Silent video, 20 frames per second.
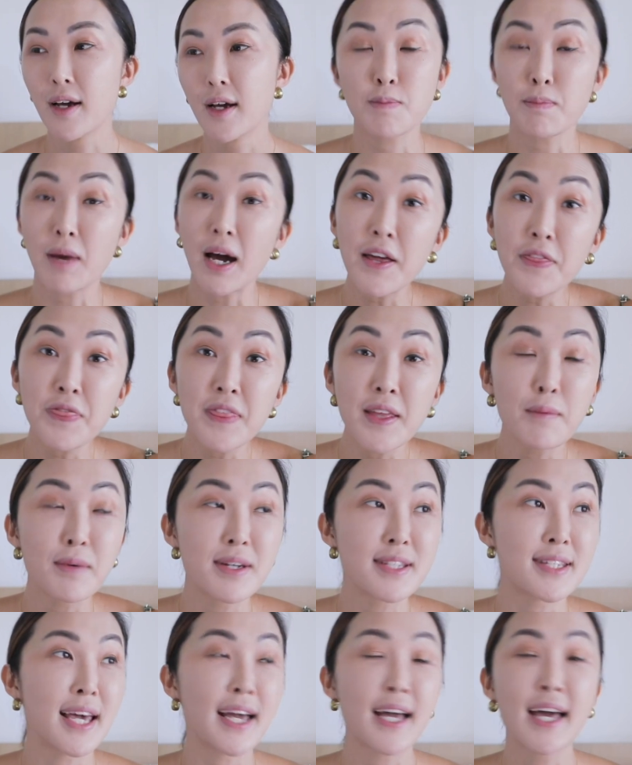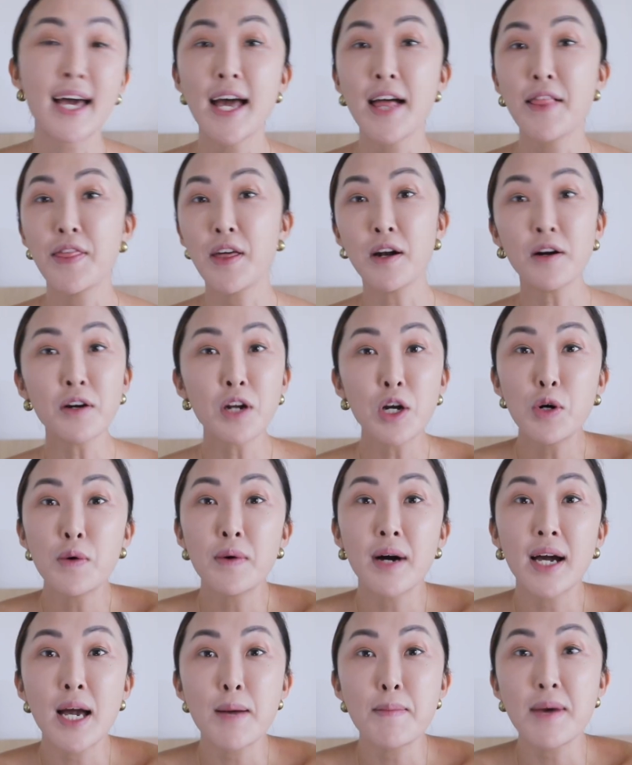My thing was like, they don't know
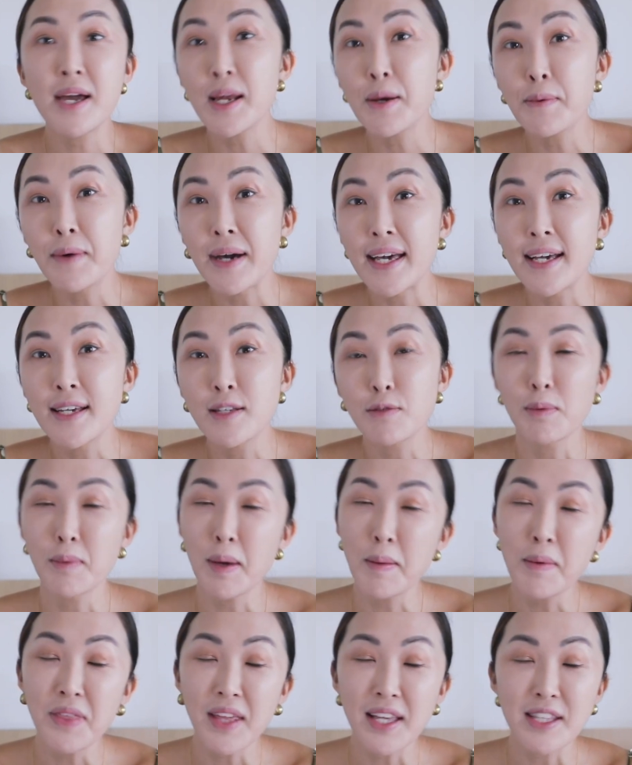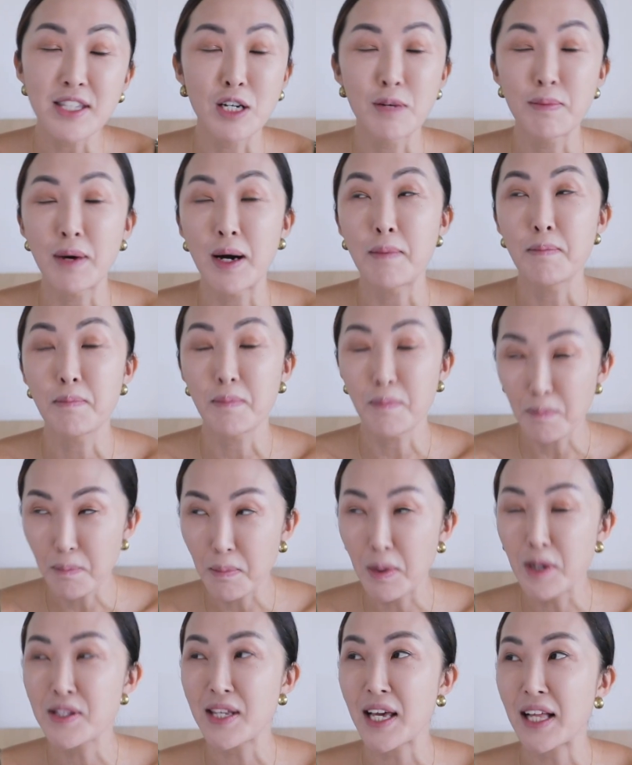who I am anyways. Well, maybe they do, but
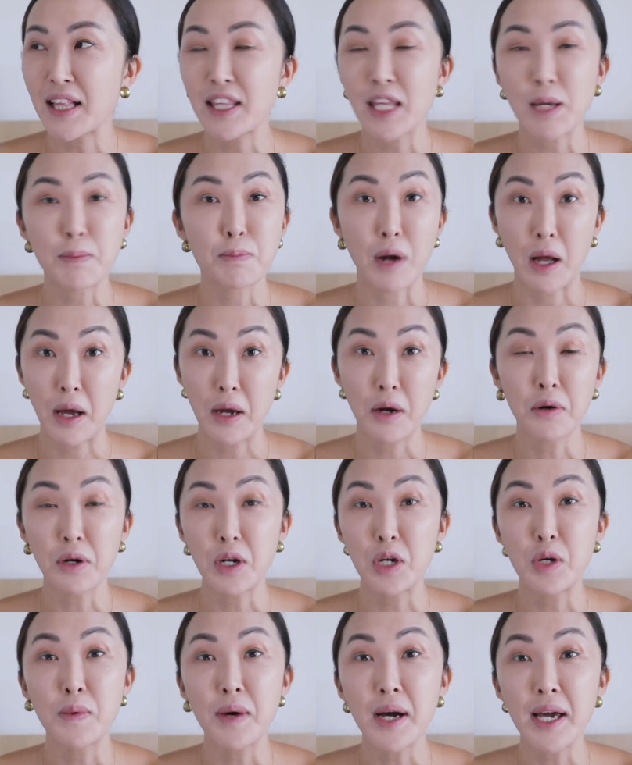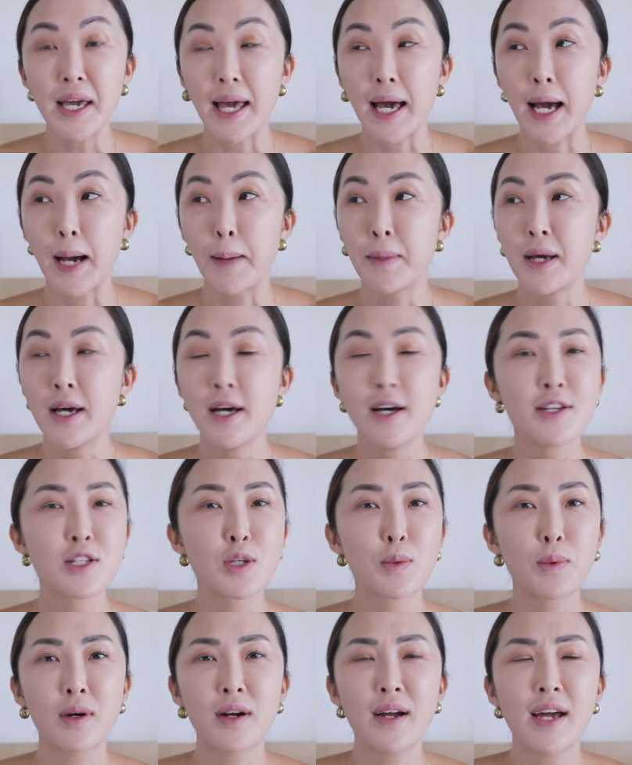most likely they probably don't know who I am.
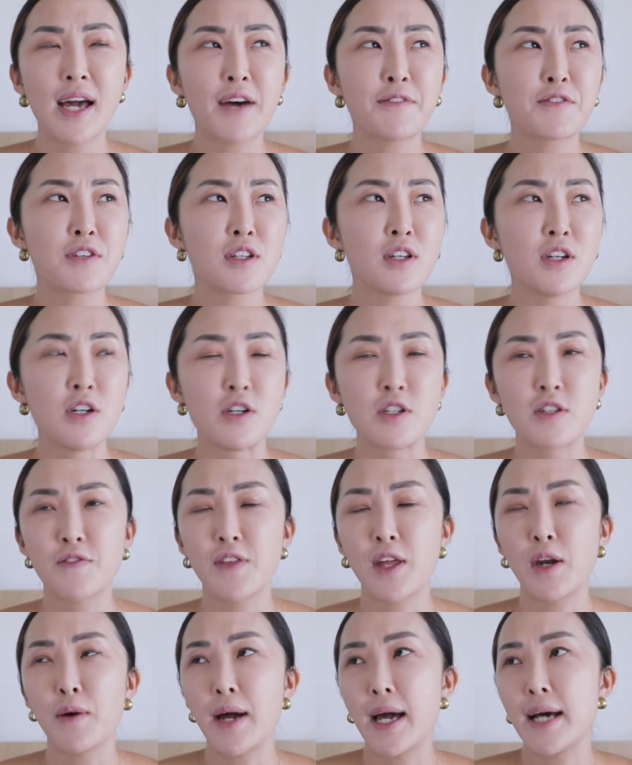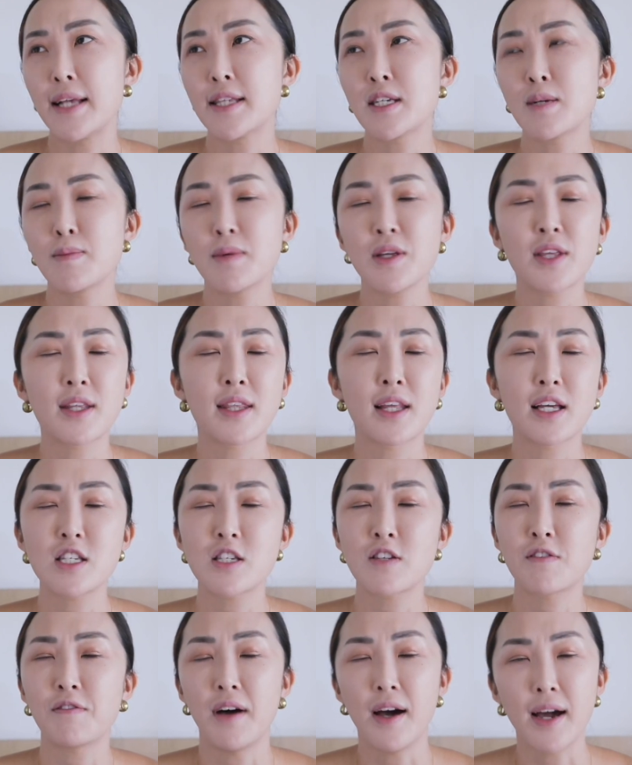So what do I have to lose? If they don't answer me, then
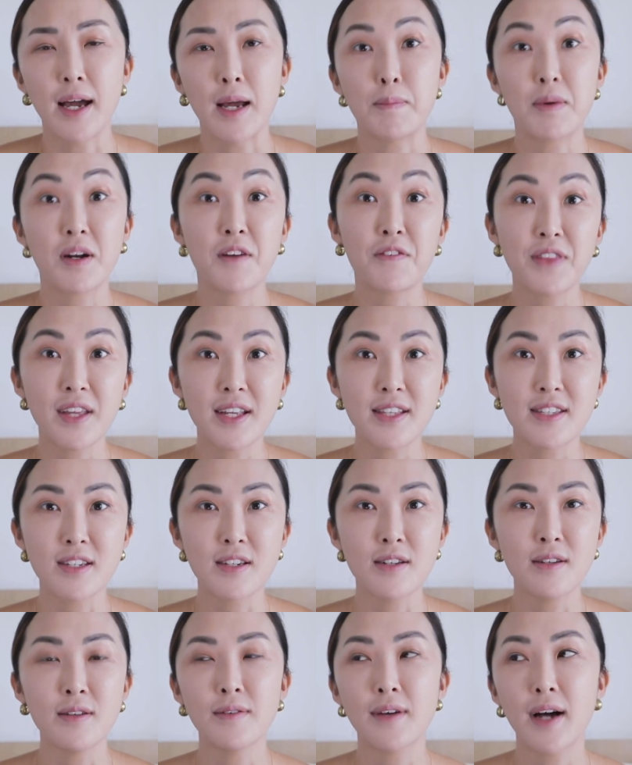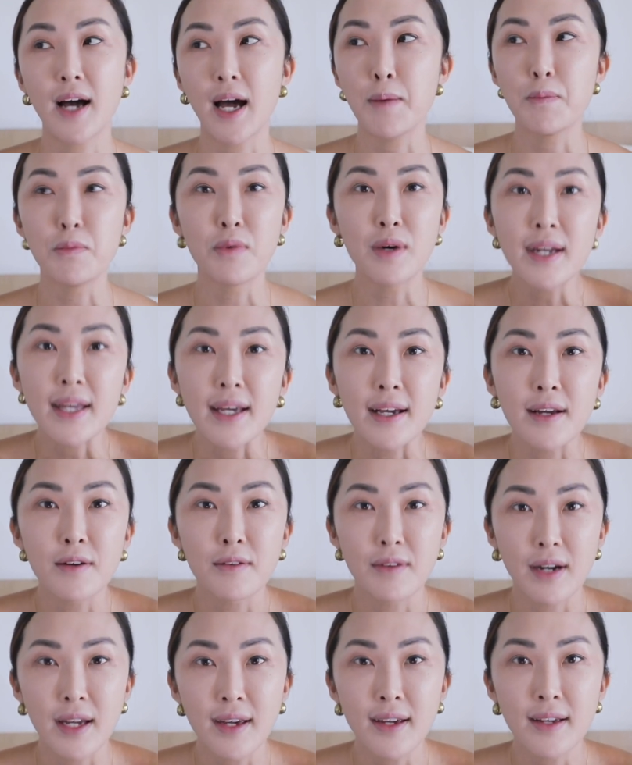that's fine. But if they do, I'm winning,
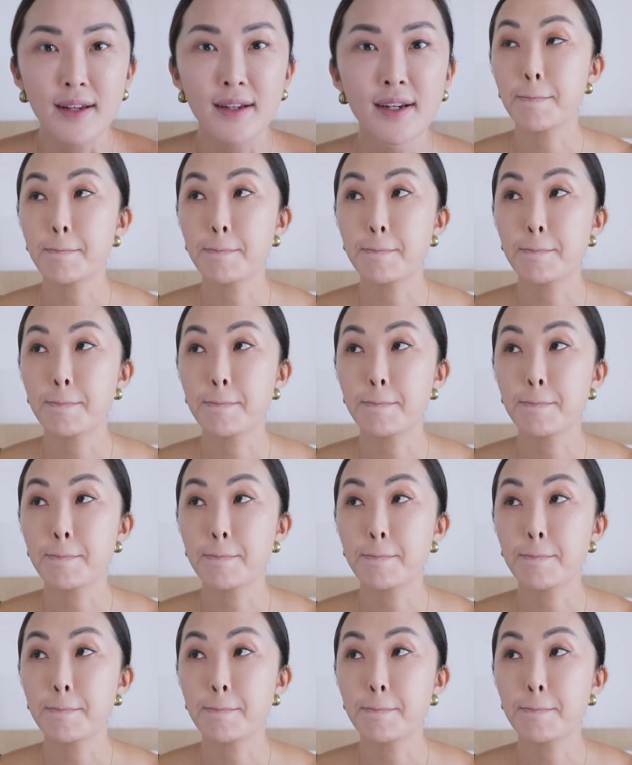right?